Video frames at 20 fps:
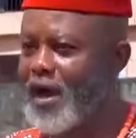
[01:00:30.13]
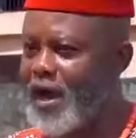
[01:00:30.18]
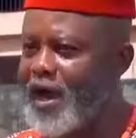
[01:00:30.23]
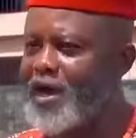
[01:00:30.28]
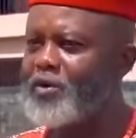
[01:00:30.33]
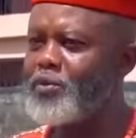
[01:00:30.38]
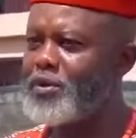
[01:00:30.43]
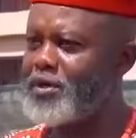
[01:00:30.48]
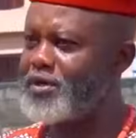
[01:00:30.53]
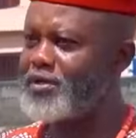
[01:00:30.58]

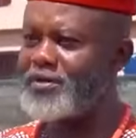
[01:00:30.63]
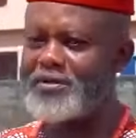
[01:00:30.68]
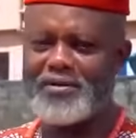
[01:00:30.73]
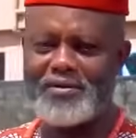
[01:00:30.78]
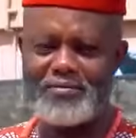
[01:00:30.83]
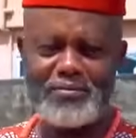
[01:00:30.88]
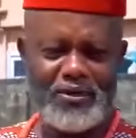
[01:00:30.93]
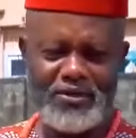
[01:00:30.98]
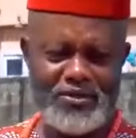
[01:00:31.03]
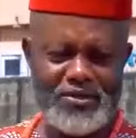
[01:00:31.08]
I will,
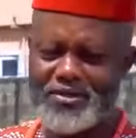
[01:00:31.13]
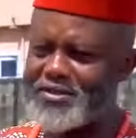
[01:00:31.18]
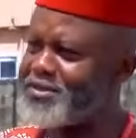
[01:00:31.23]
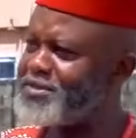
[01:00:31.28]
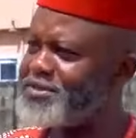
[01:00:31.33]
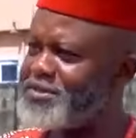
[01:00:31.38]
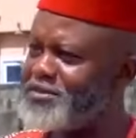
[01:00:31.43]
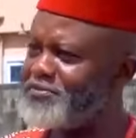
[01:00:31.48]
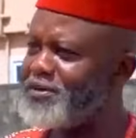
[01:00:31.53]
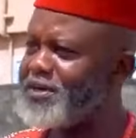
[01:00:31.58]
but it
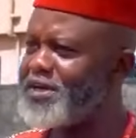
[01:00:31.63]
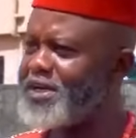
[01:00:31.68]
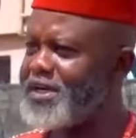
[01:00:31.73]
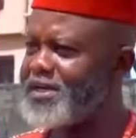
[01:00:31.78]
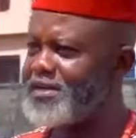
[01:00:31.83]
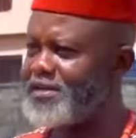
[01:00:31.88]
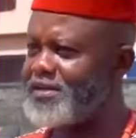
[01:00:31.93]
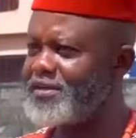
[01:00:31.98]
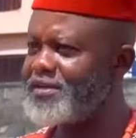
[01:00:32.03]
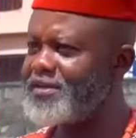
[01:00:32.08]
is still very
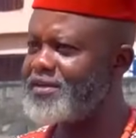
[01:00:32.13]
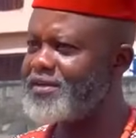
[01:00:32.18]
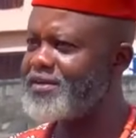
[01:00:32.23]
early.